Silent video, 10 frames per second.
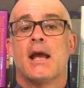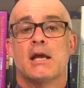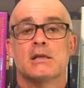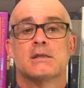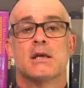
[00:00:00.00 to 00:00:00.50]

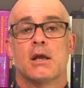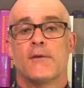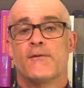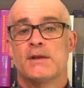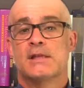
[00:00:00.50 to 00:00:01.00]
is
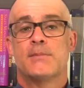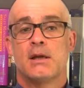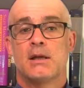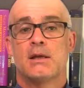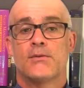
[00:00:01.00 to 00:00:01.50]

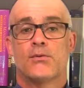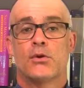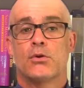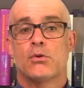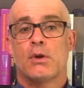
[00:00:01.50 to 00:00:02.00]
visibility
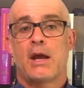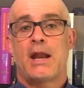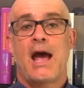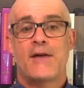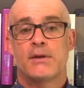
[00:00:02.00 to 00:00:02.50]
for you
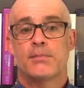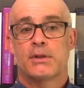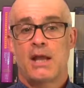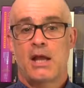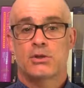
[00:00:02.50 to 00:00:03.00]
and
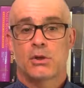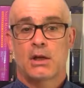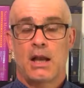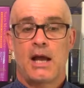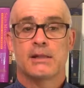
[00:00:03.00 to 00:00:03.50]
having
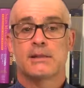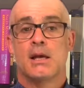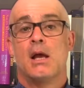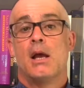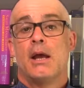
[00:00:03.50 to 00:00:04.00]
potential
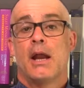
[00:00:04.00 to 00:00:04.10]
clients.